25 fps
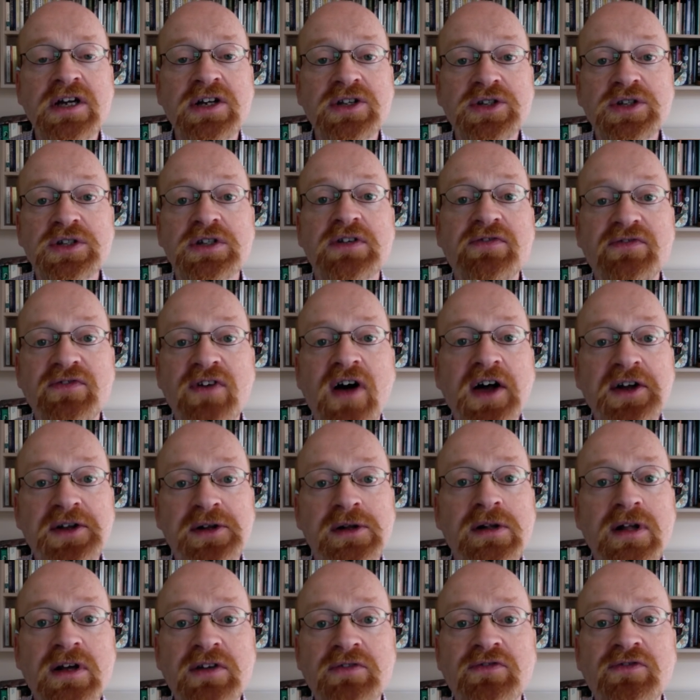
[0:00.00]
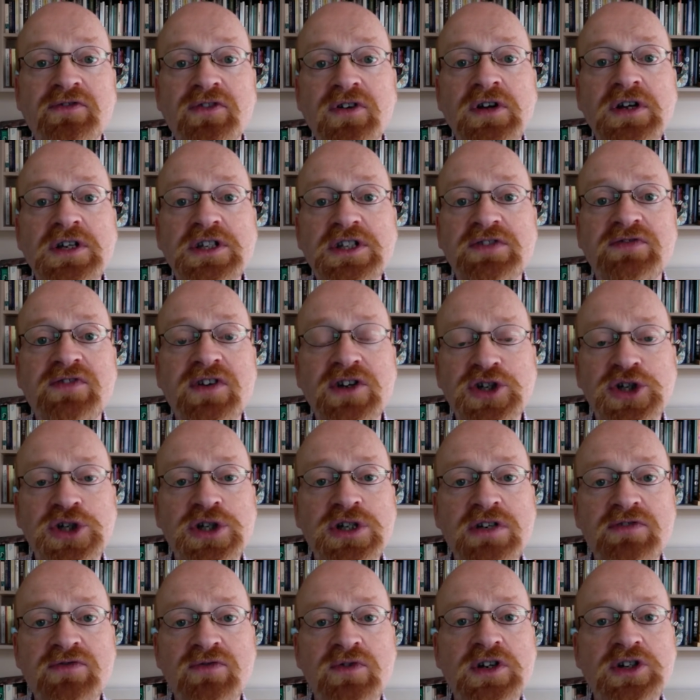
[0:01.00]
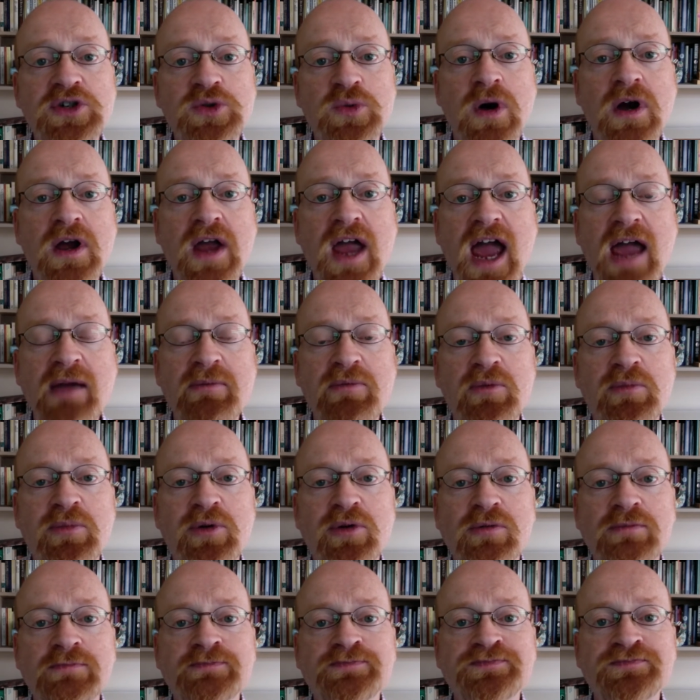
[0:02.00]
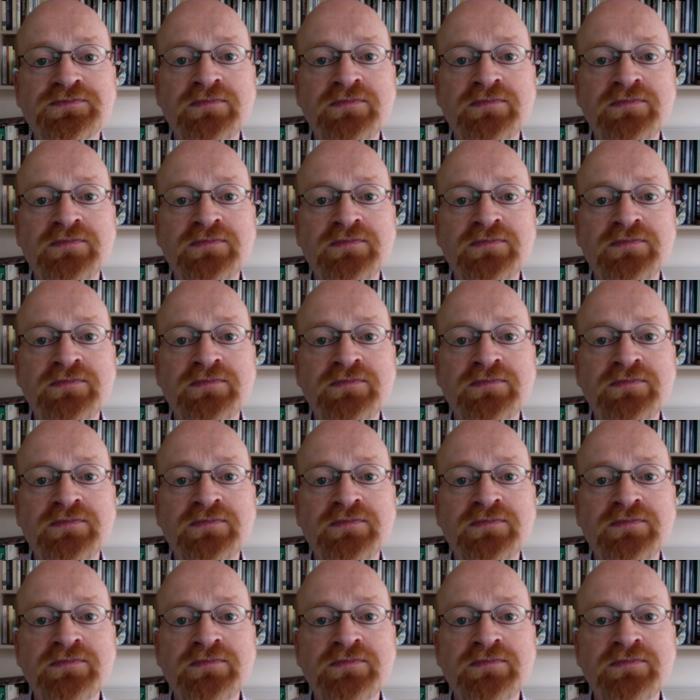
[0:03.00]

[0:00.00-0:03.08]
to the final and fullest vision of which we're capable.